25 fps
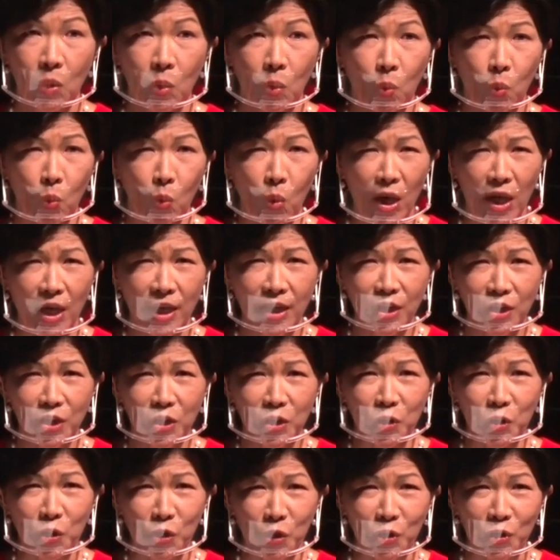why
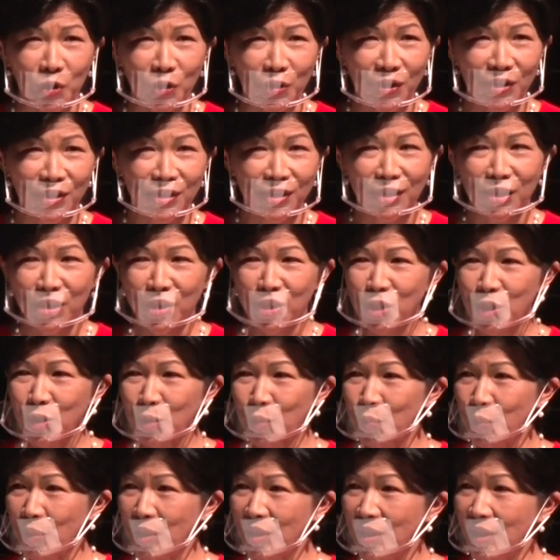on earth
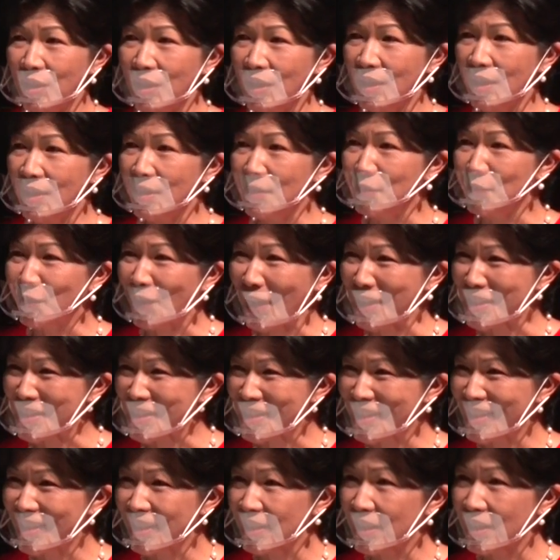should we
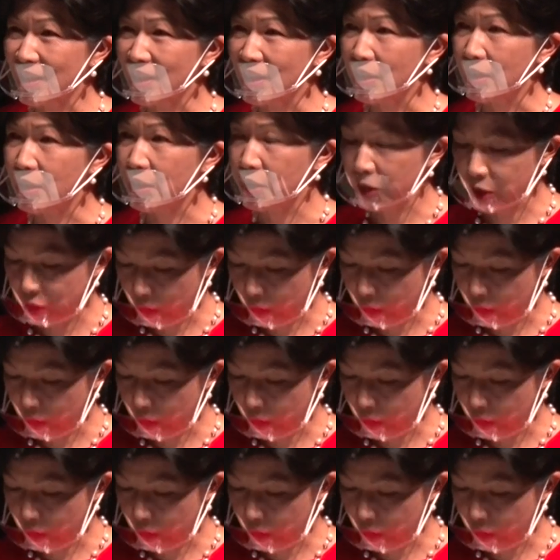invest in